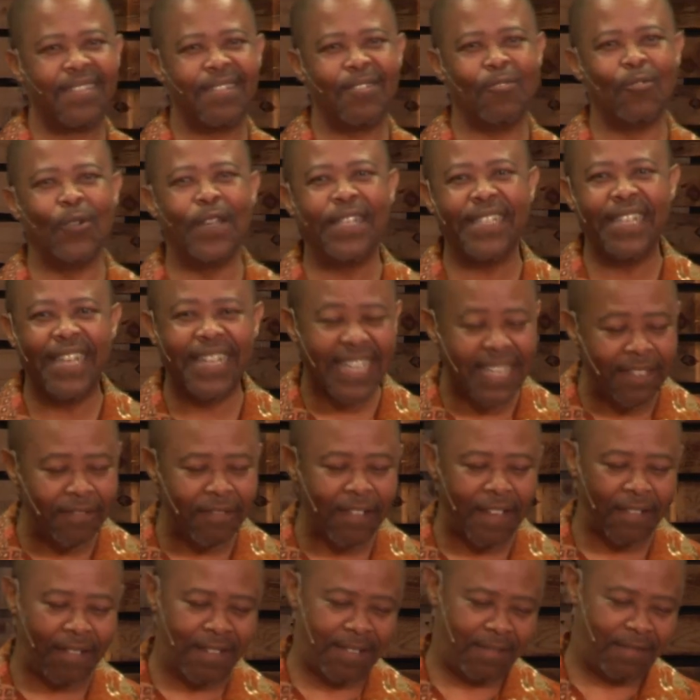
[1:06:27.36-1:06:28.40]
When the
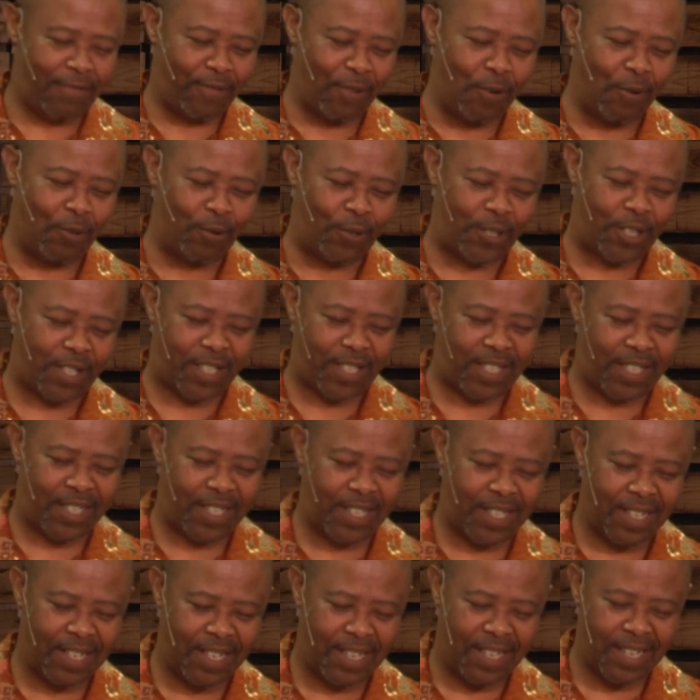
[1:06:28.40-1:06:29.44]
river flows,
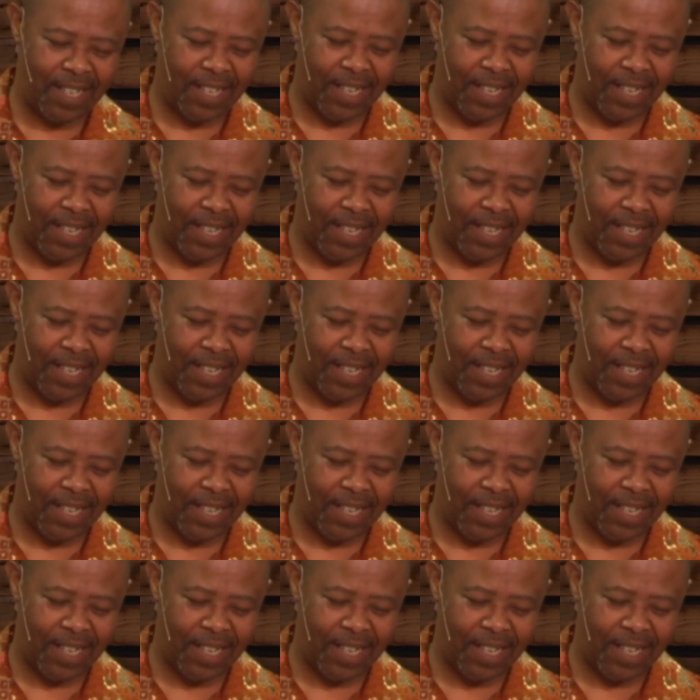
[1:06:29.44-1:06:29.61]
it